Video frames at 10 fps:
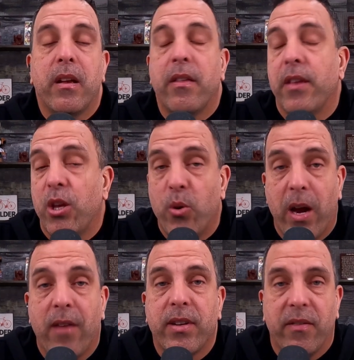that you
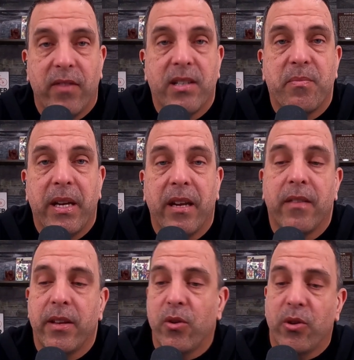have to convince me
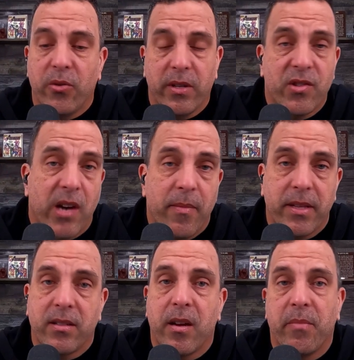that you can do this job at
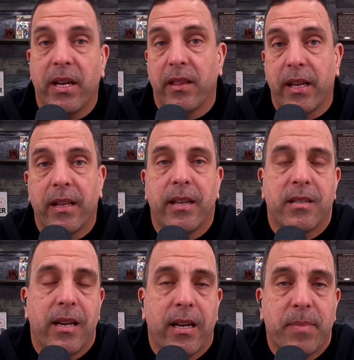this company and likely
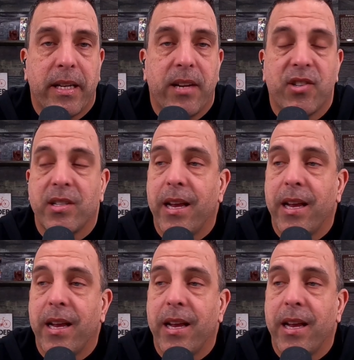exceed expectations.